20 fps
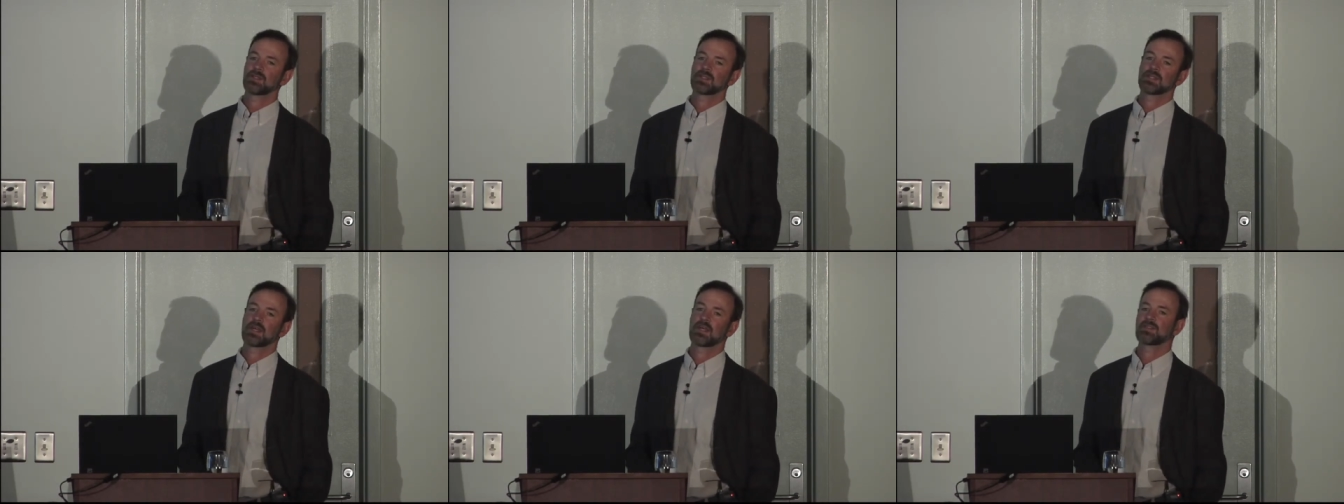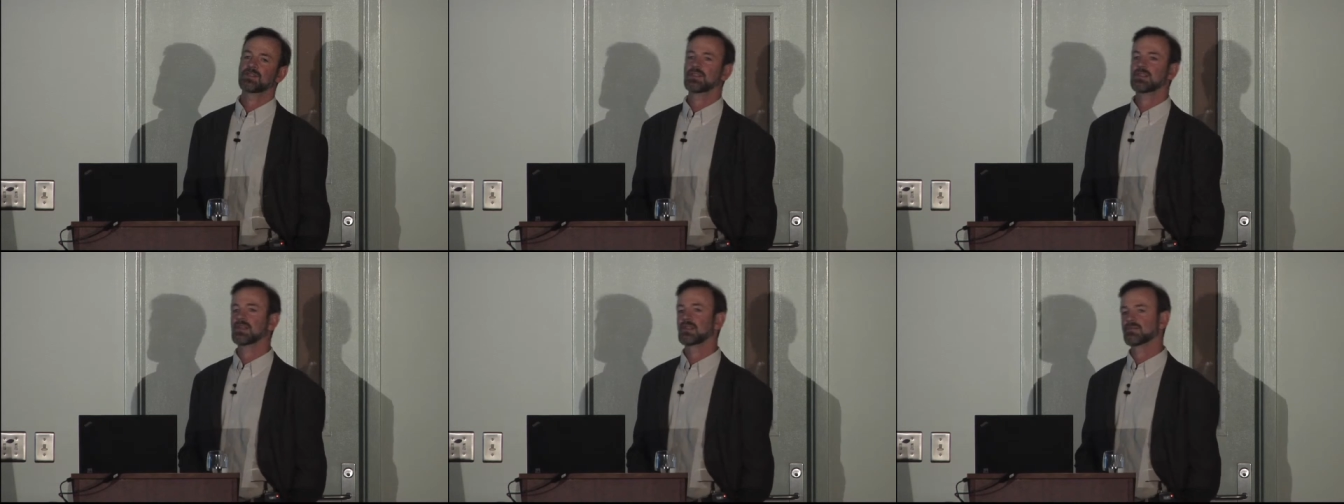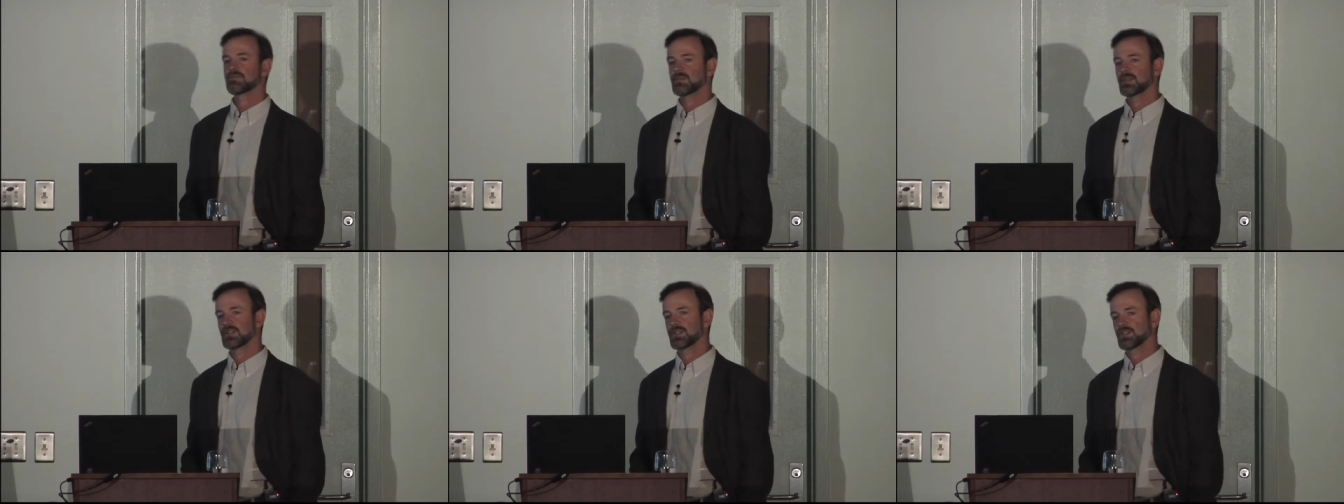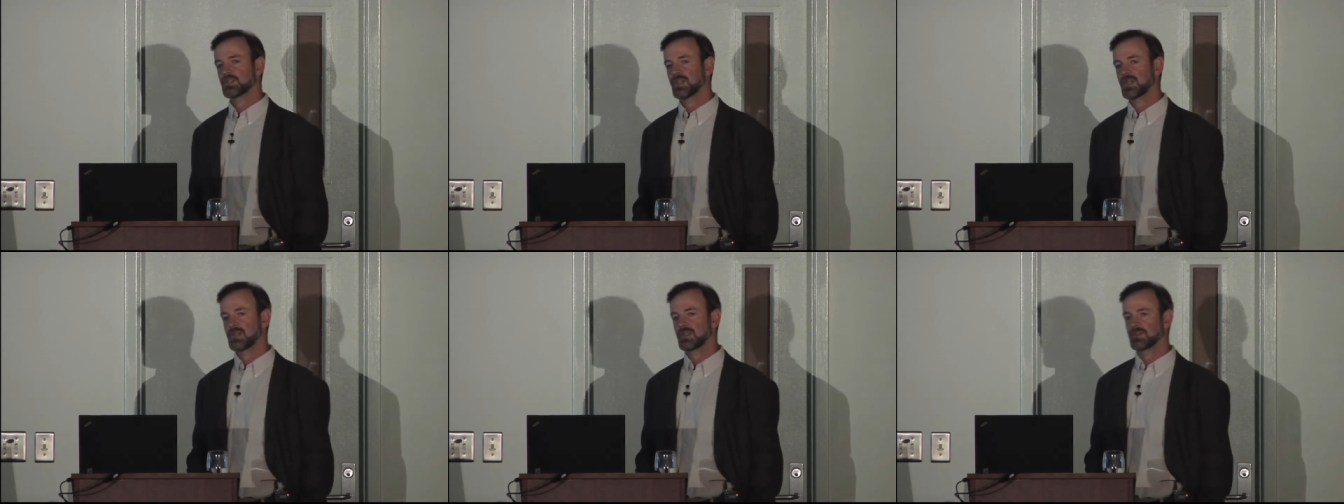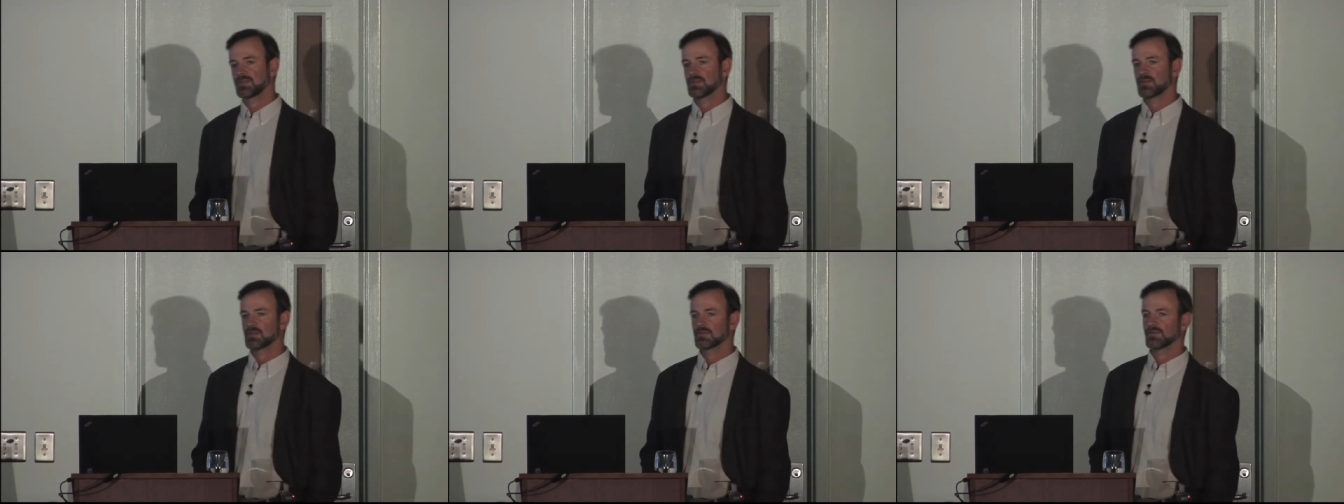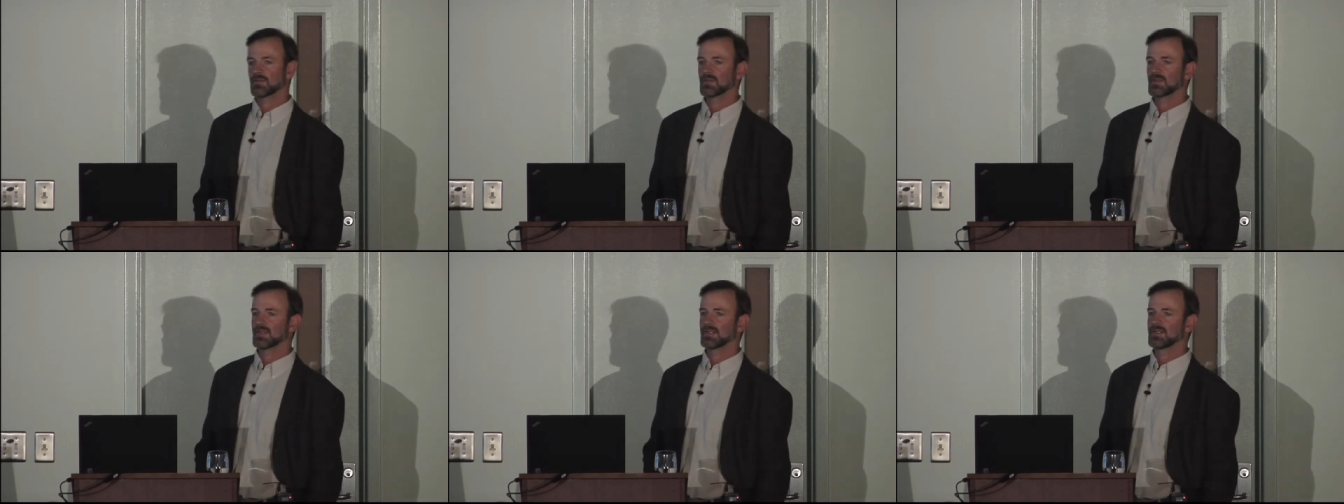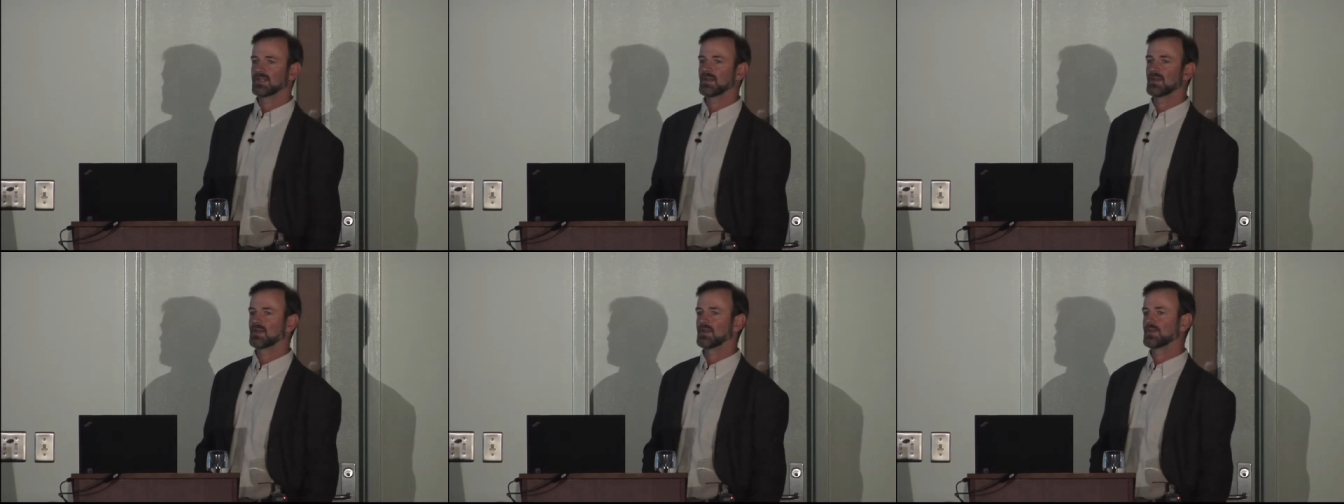The Tajik government changed over
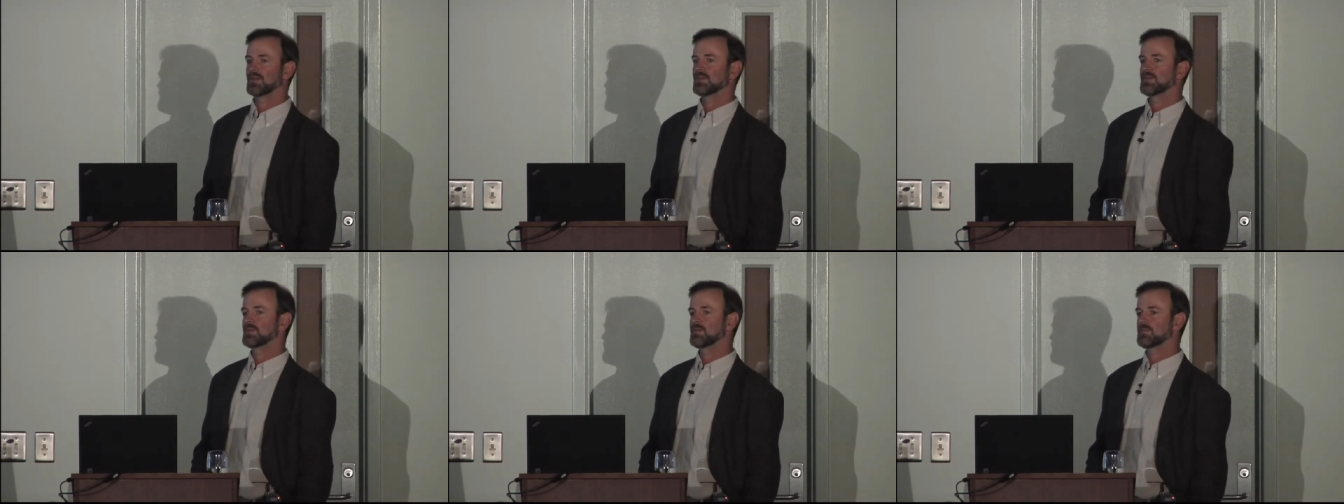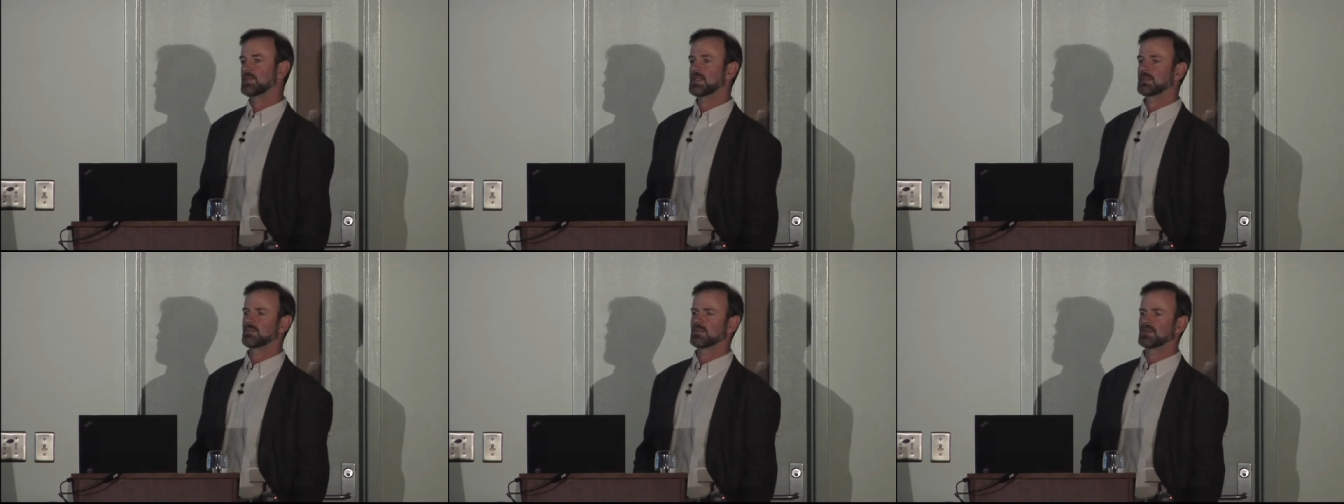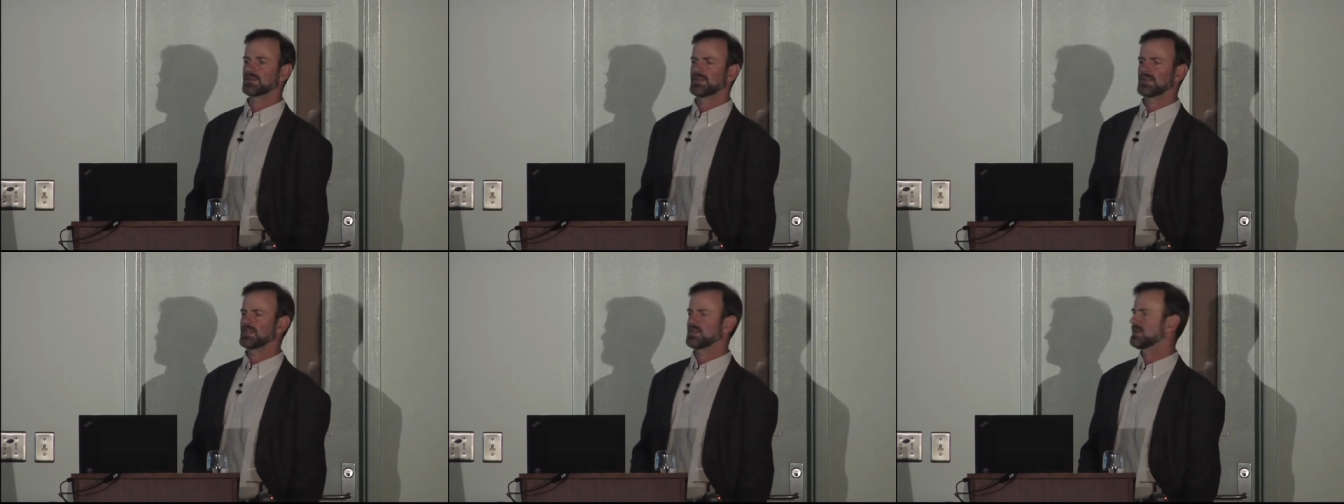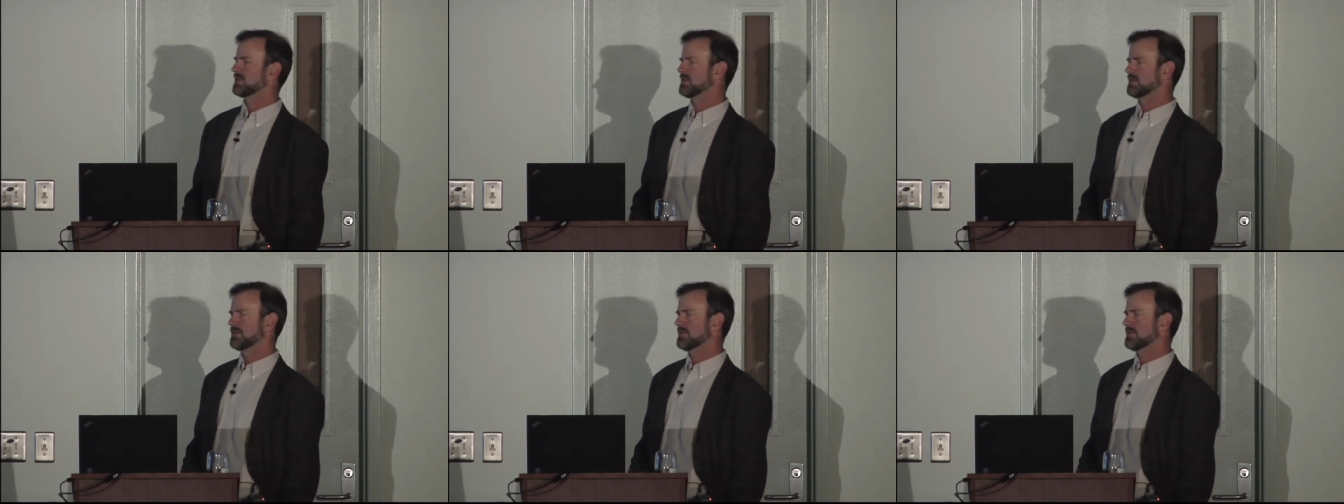and all the new people didn't